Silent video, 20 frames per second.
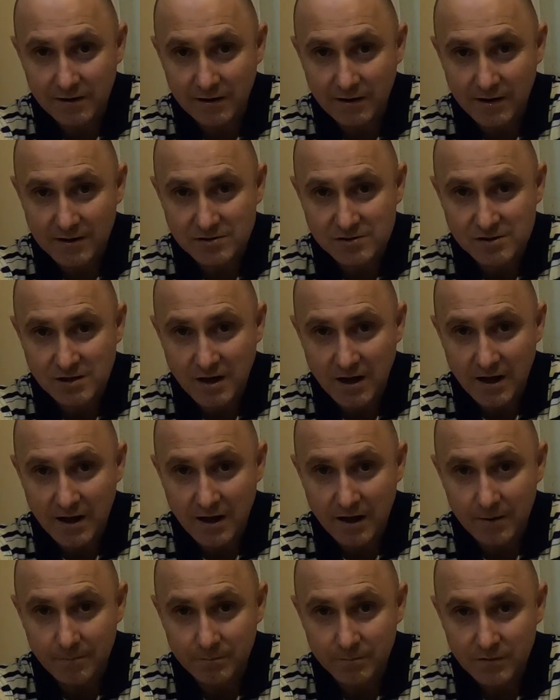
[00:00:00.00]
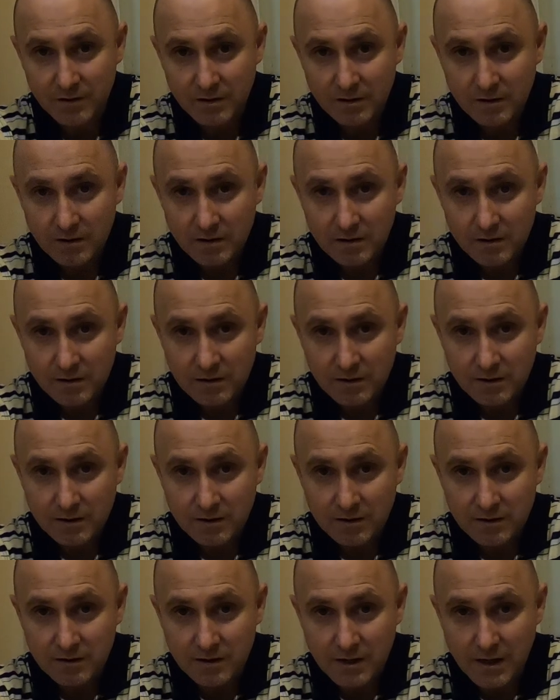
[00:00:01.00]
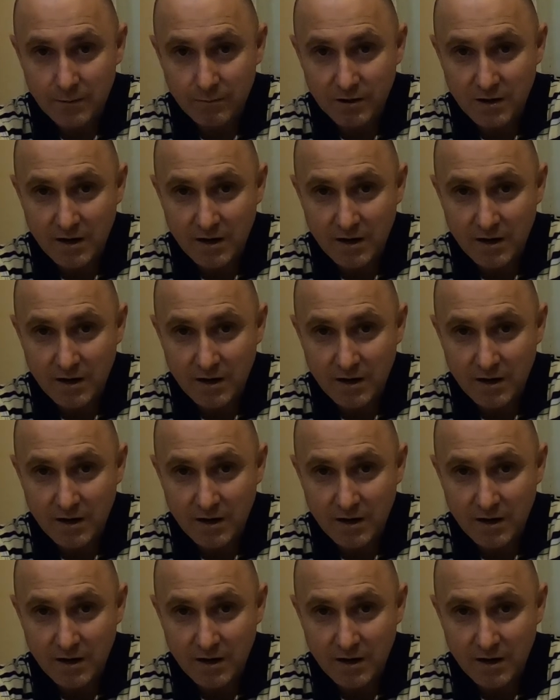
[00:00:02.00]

Let's keep